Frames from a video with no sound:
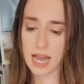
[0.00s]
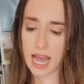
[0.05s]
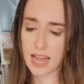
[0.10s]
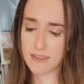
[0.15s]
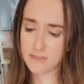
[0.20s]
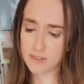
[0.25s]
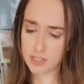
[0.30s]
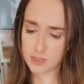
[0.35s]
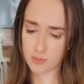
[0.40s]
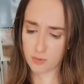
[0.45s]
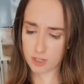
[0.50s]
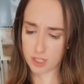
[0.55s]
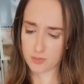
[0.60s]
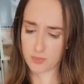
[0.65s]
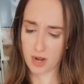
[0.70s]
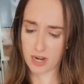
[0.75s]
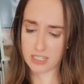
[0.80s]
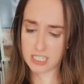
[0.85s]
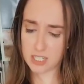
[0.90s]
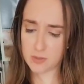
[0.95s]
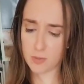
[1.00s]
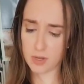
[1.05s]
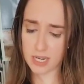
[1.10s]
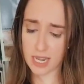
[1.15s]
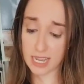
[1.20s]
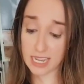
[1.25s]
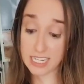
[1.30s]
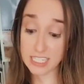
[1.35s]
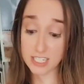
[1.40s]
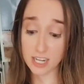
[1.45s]
After sports practice one
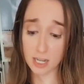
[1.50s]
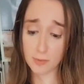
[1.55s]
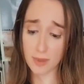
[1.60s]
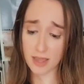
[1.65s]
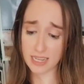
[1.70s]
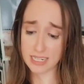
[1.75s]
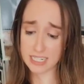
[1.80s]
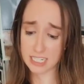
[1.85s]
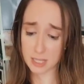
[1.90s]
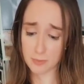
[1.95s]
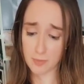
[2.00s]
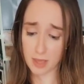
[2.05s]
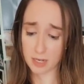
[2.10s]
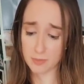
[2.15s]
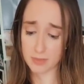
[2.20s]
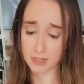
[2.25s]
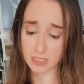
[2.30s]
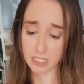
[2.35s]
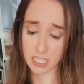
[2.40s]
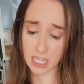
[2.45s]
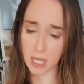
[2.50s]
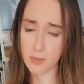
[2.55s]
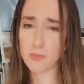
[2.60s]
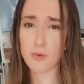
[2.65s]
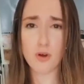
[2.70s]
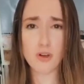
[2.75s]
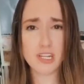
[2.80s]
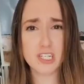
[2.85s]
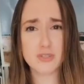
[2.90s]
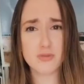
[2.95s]
day, he snuck back into the main building and
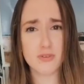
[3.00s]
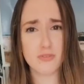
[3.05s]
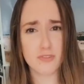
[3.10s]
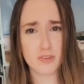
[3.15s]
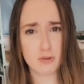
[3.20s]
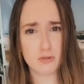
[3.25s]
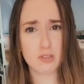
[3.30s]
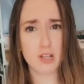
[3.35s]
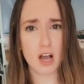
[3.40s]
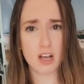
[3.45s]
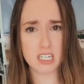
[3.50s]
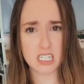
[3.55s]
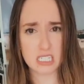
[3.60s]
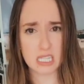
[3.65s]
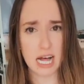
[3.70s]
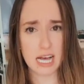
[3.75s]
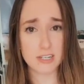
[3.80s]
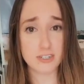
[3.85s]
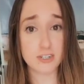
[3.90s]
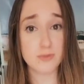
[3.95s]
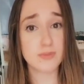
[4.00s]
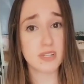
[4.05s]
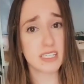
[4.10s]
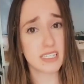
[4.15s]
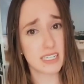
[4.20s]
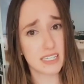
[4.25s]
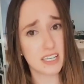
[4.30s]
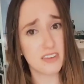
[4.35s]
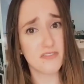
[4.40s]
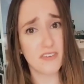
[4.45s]
broke into a few locked classrooms
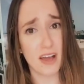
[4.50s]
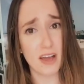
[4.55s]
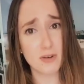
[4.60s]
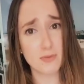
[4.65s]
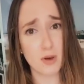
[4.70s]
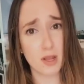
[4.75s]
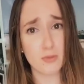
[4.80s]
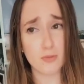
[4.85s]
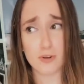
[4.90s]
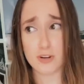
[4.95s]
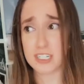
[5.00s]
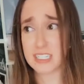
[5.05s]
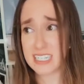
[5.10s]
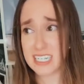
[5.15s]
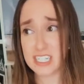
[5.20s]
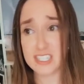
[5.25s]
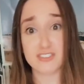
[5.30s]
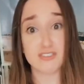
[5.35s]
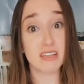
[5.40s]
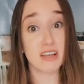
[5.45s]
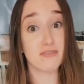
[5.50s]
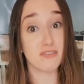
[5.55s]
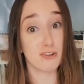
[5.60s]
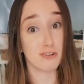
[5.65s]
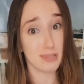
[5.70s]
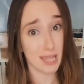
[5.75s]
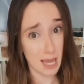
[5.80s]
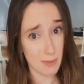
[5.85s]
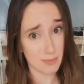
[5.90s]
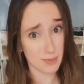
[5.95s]
until he found one where a teacher left
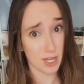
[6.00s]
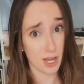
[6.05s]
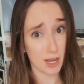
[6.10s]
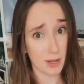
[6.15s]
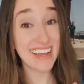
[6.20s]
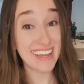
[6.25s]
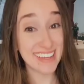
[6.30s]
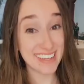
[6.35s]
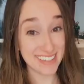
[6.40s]
their laptop.